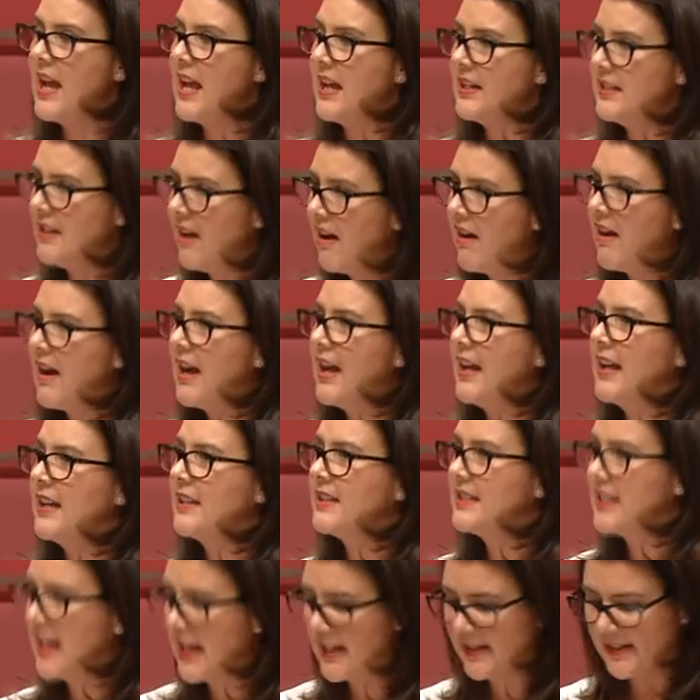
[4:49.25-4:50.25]
and higher
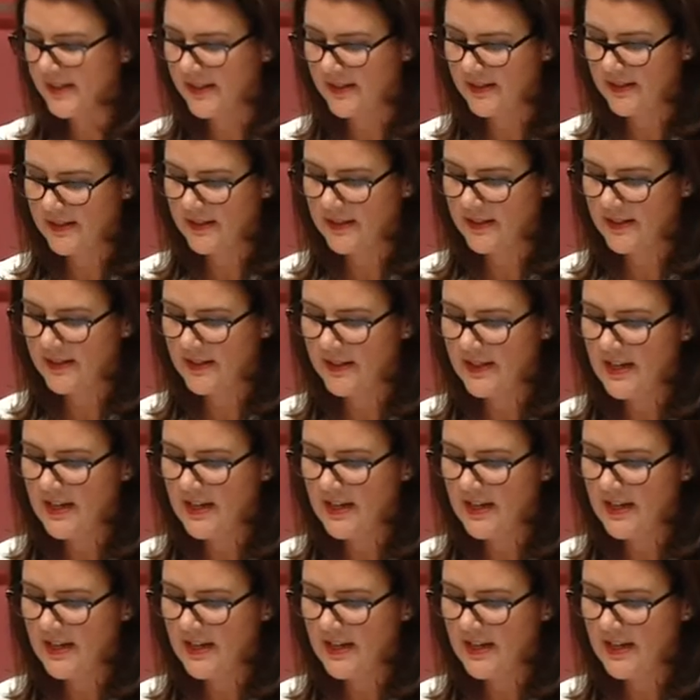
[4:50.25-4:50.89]
taxes